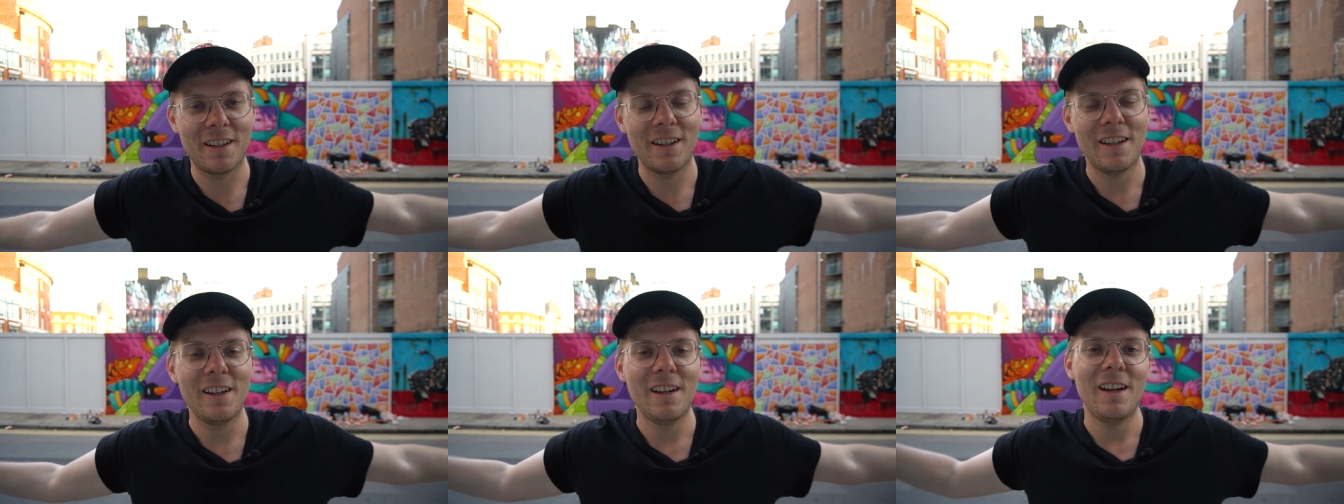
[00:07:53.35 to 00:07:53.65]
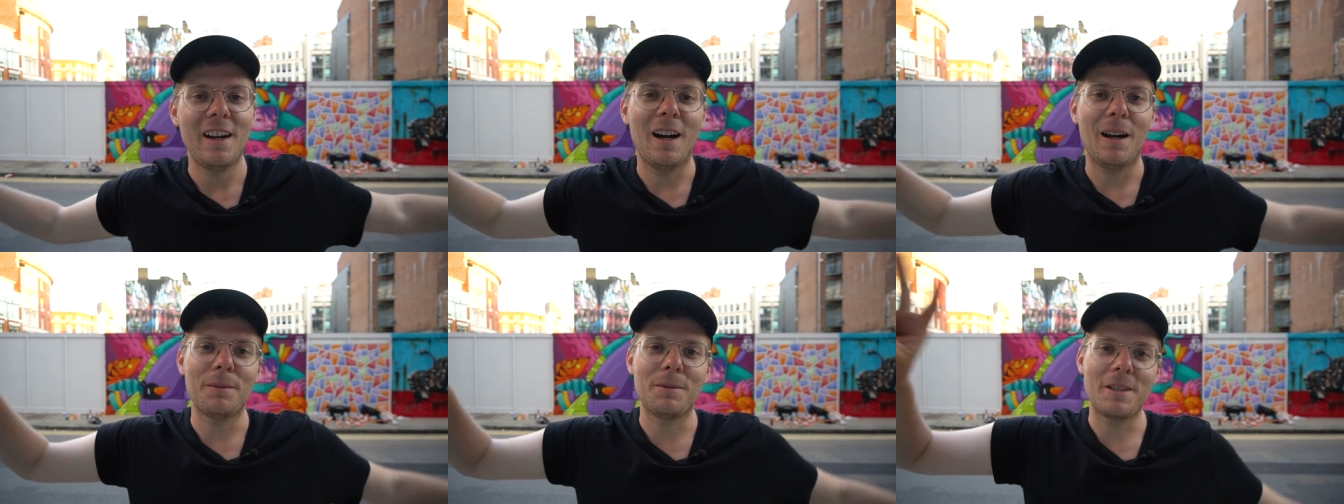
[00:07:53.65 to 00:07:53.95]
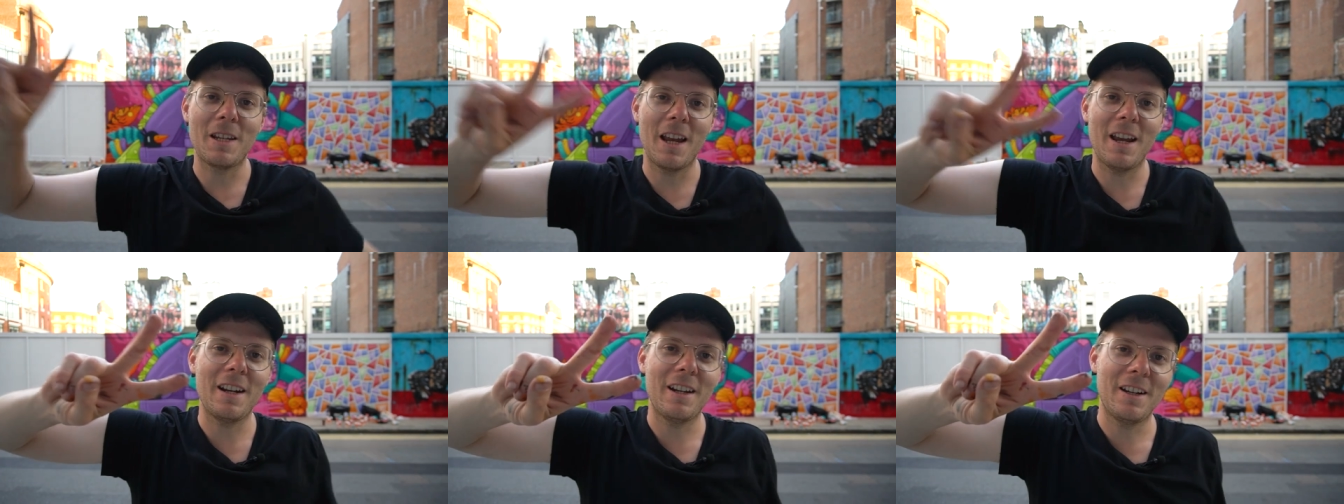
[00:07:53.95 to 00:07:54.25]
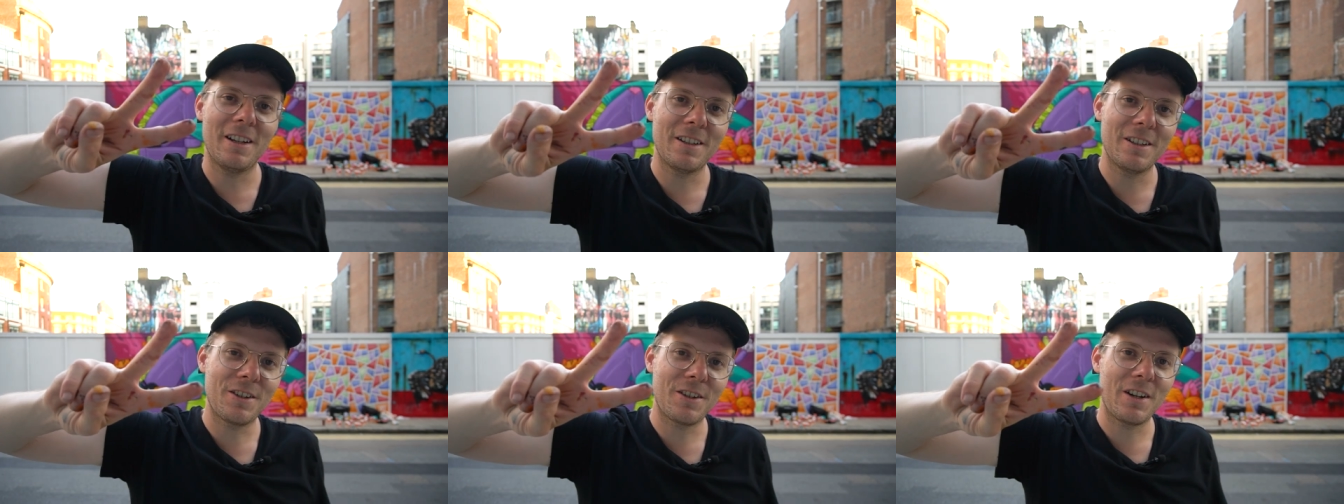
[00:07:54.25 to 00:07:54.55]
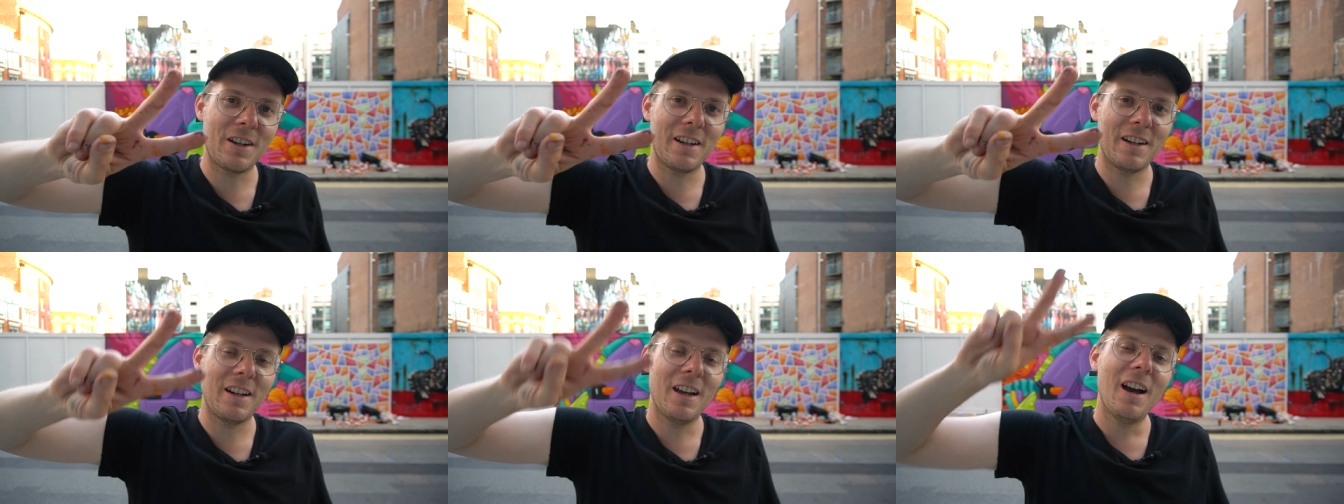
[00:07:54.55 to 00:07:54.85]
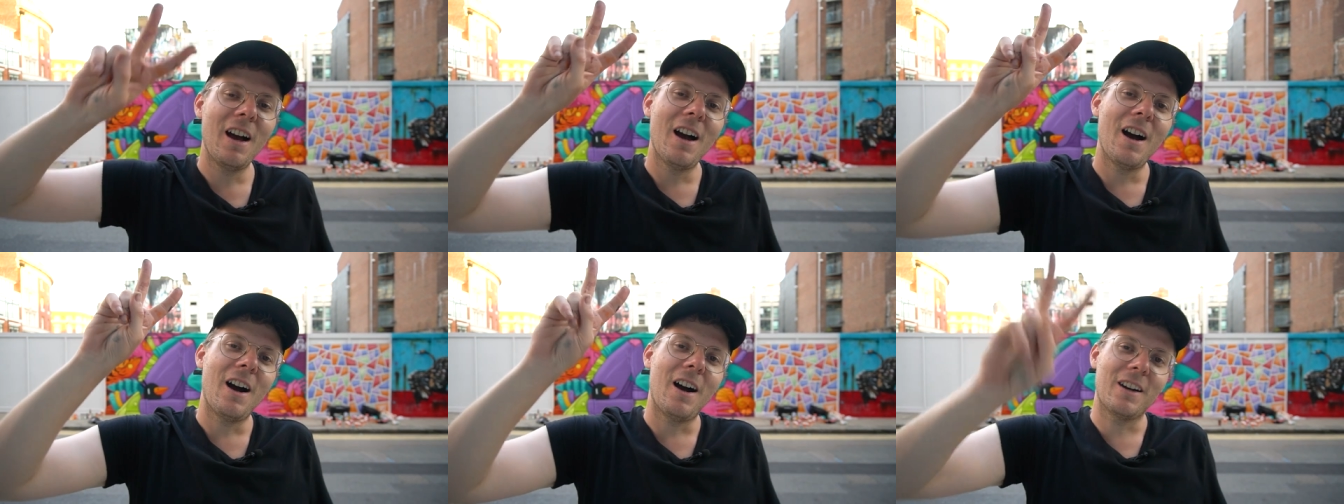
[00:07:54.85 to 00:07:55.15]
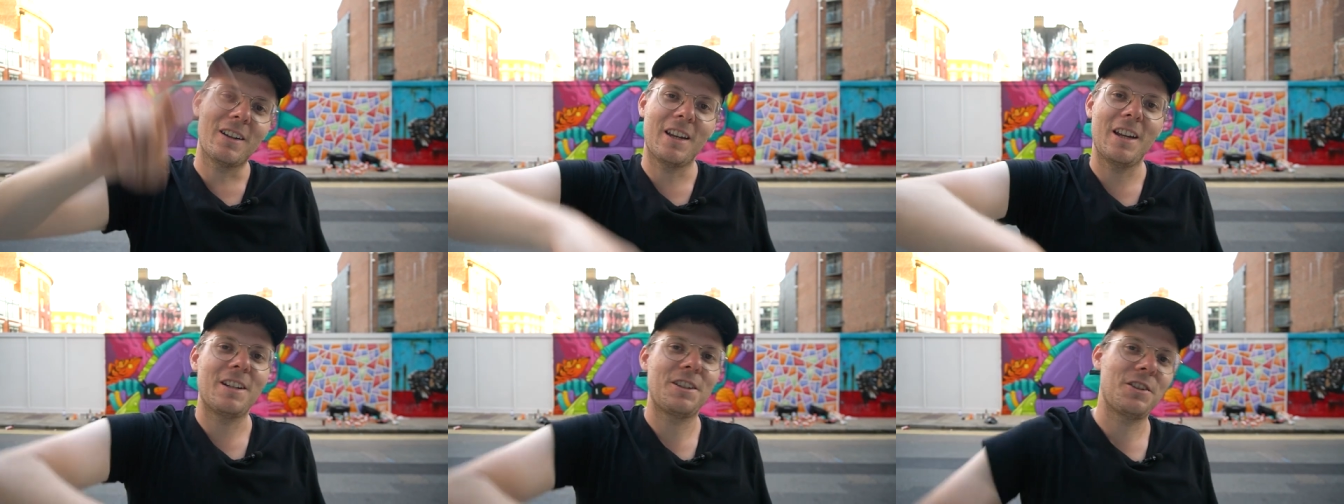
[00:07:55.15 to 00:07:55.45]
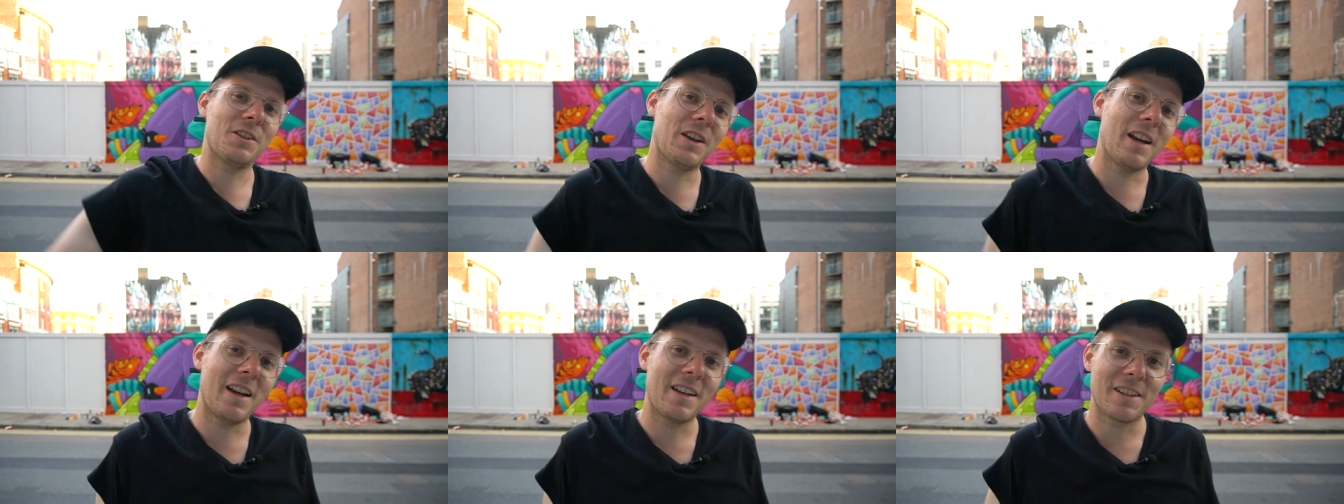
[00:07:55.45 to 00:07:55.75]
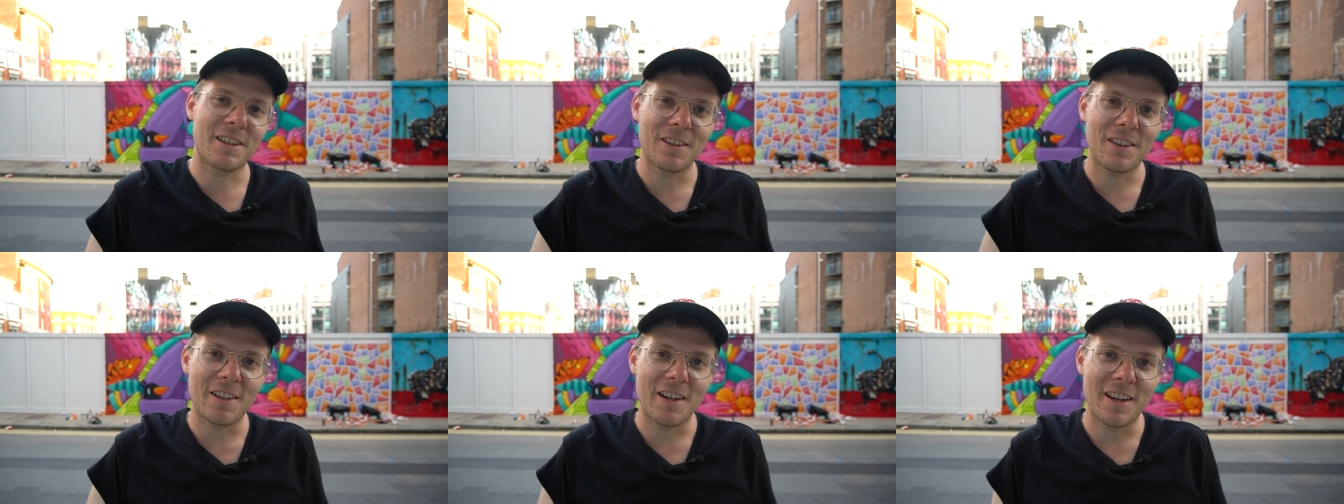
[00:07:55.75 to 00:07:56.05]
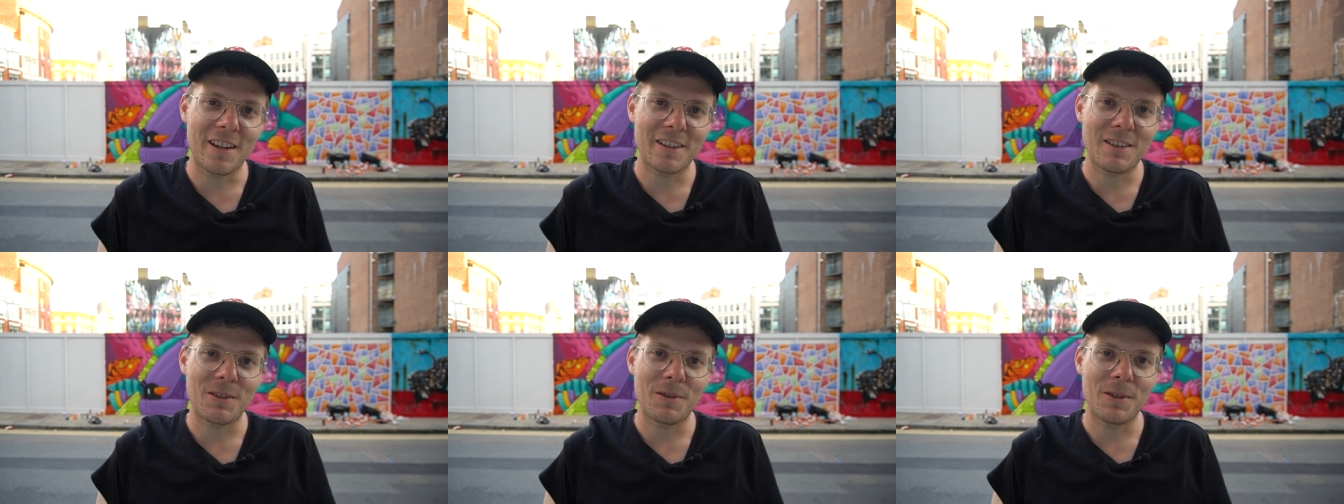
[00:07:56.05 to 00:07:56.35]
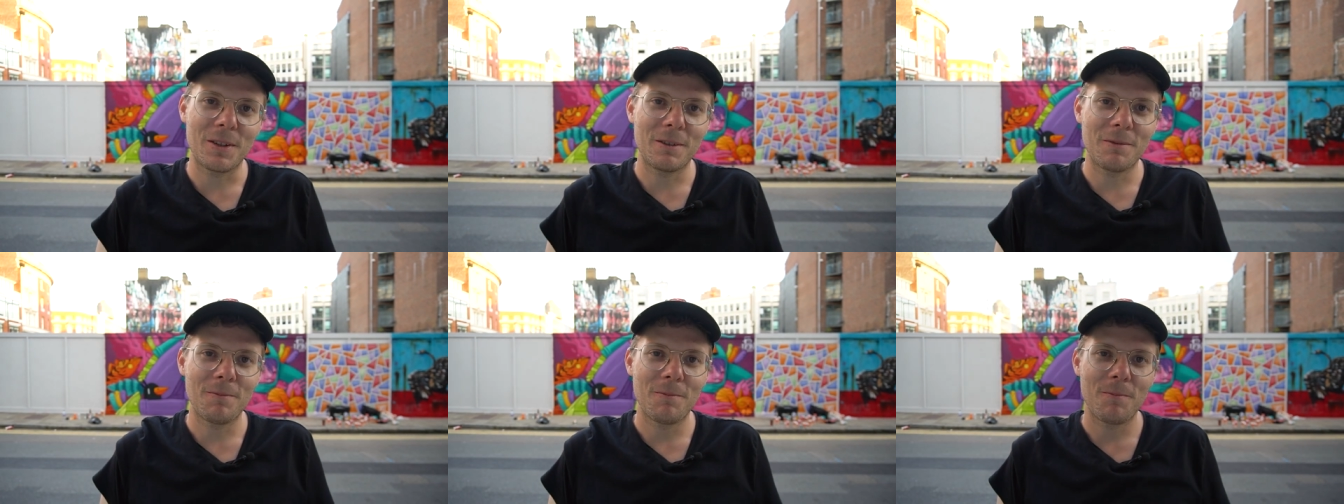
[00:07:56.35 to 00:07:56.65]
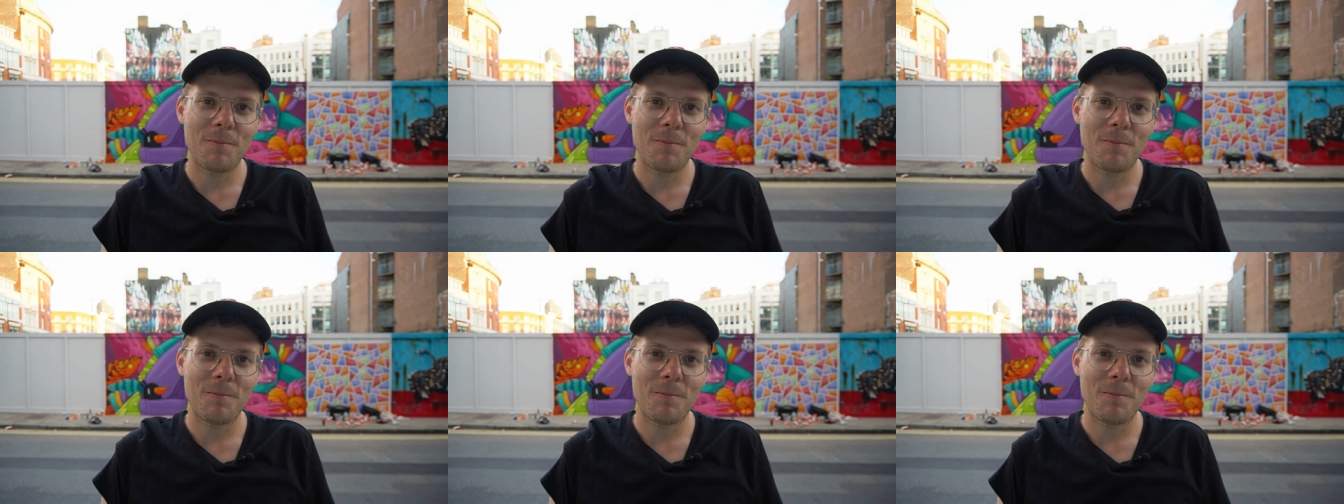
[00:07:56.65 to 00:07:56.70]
I'm Ten Hundred. I'll catch you guys on the next one.